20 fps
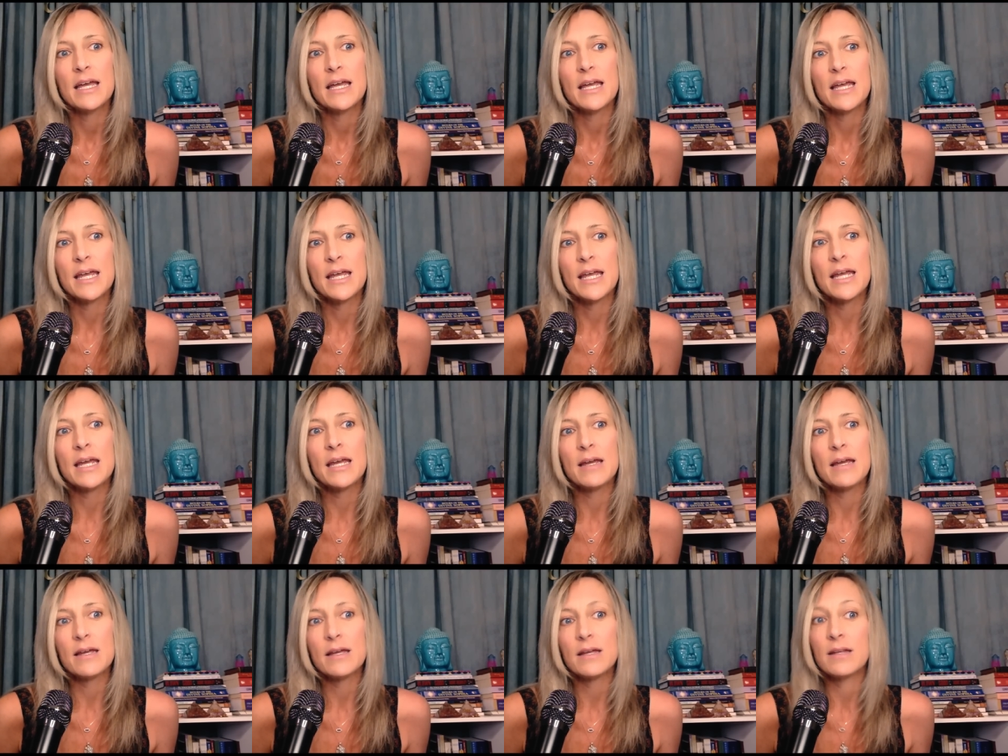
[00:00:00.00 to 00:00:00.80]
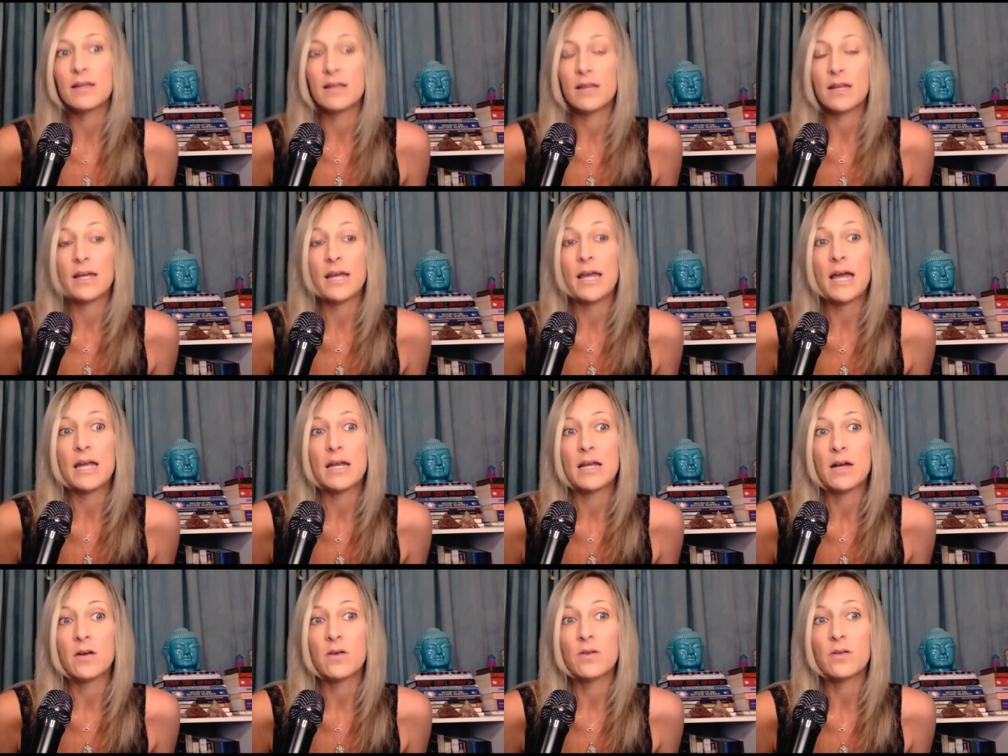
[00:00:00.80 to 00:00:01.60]
he, again,
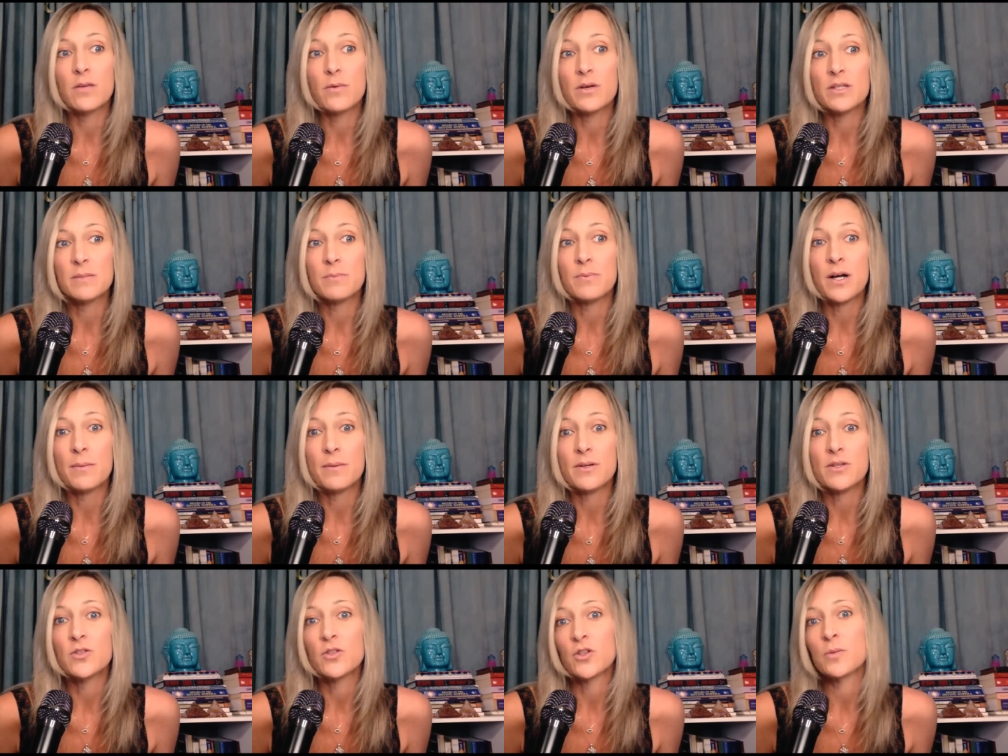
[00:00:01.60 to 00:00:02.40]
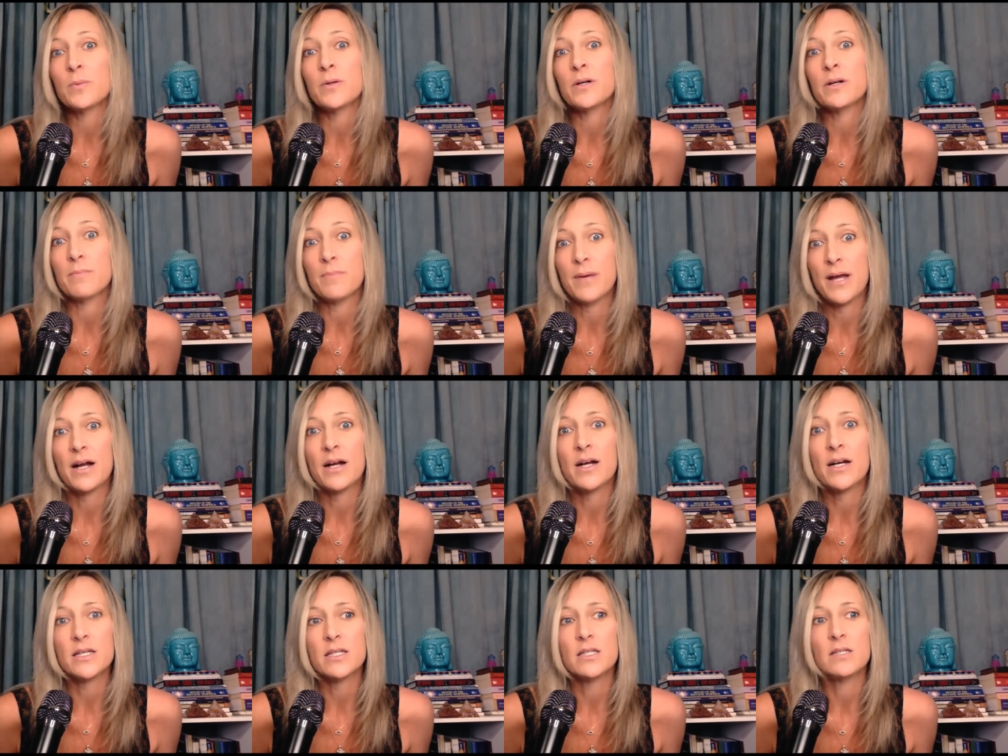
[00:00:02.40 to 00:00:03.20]
not only was he probably super
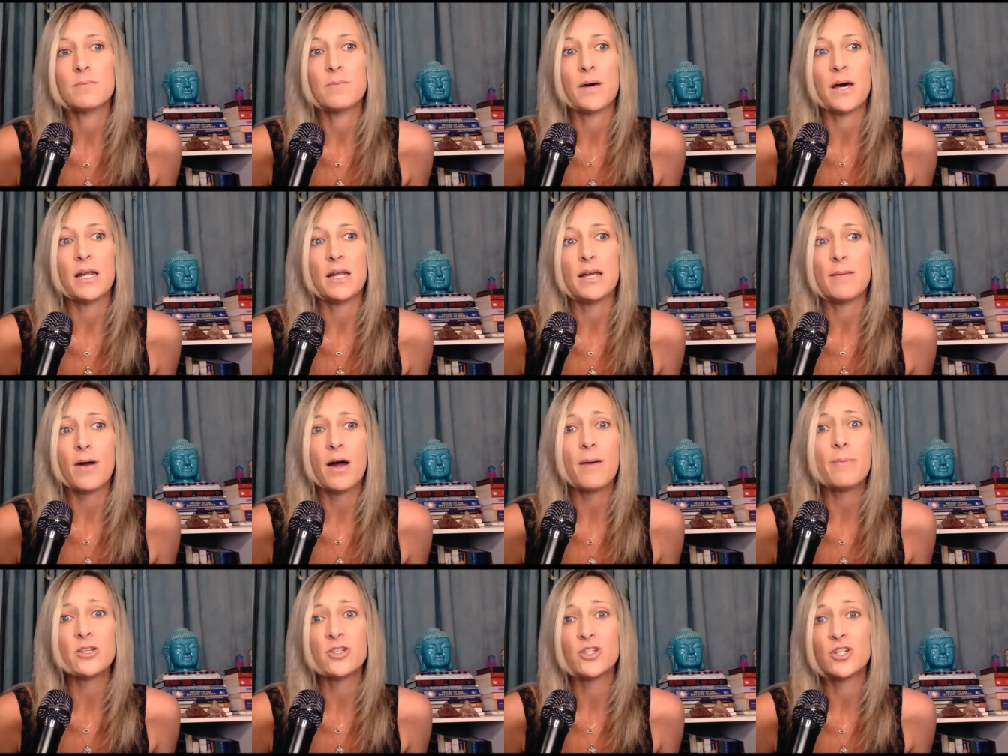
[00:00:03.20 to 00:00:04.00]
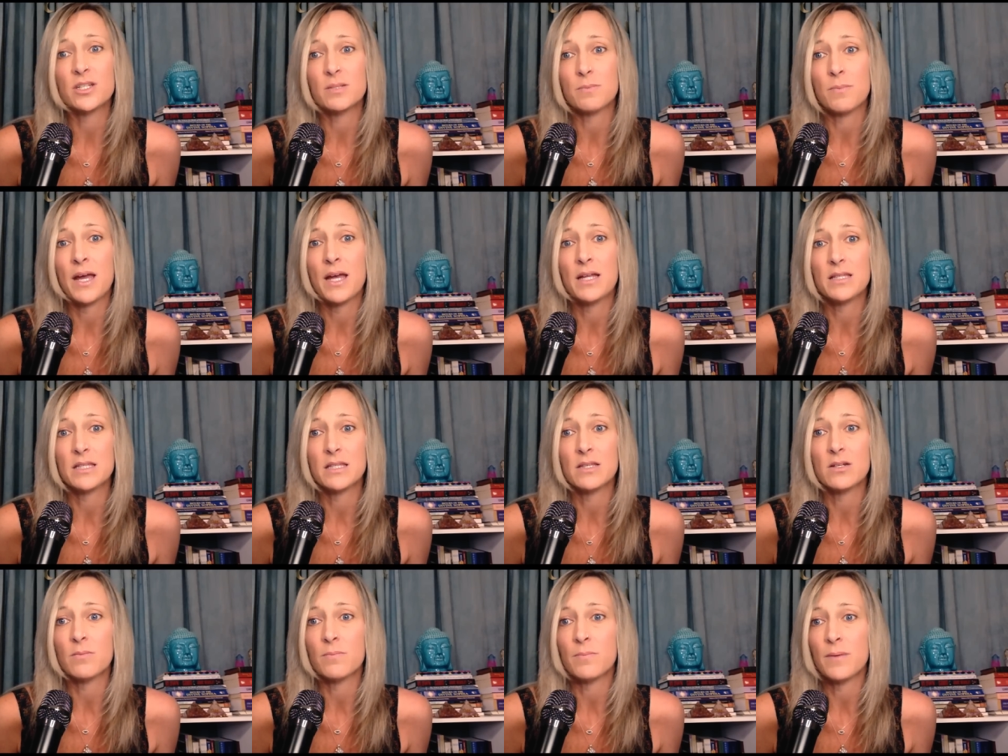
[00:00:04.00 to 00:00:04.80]
embarrassed, but he probably shit his pants a
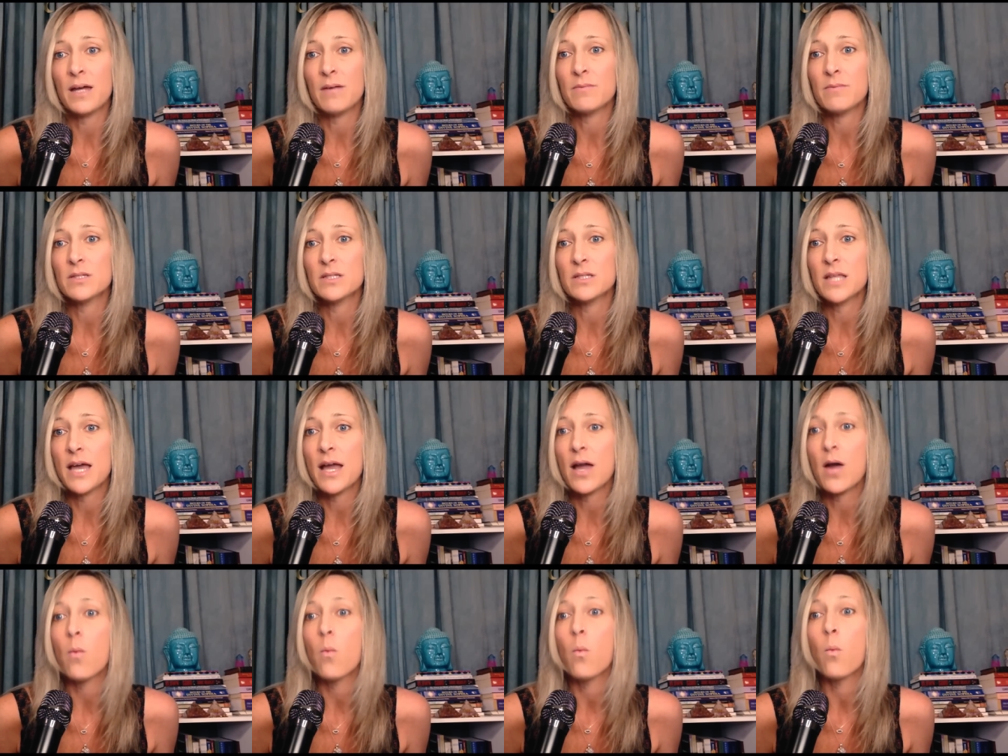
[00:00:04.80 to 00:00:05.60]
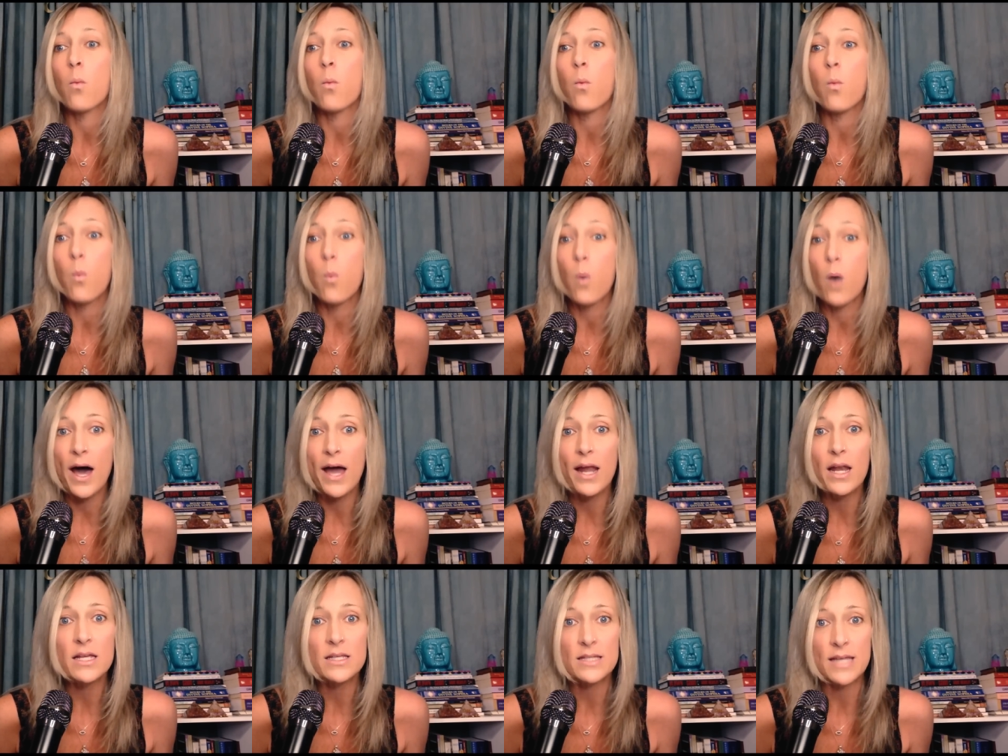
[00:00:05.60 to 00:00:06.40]
little bit and was like,
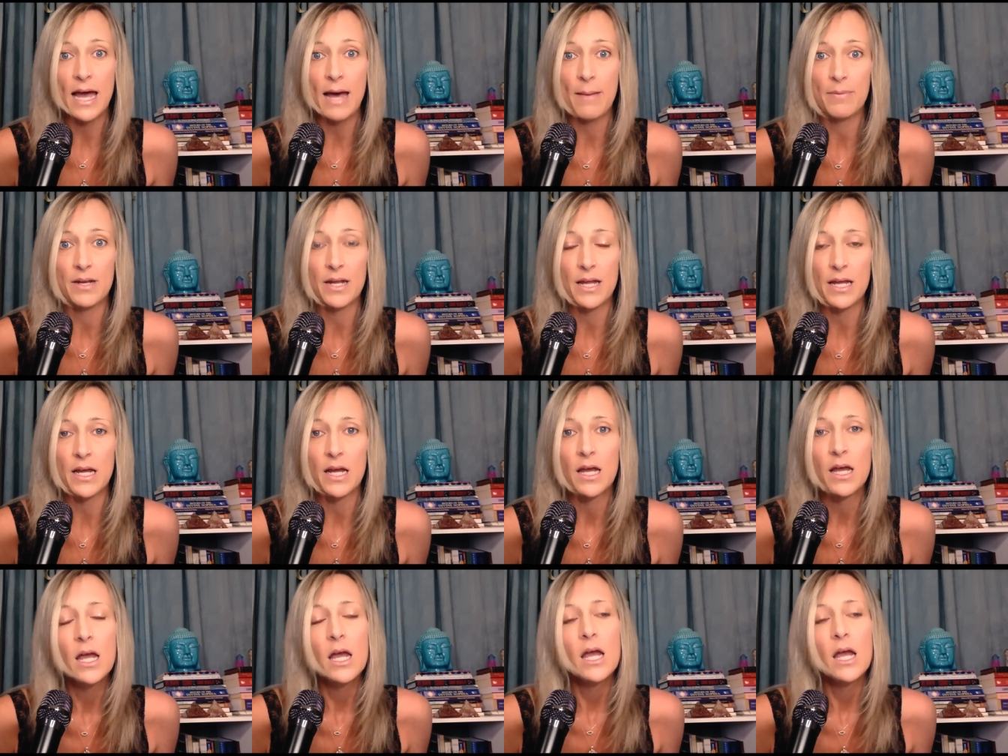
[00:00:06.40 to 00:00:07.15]
what is happening?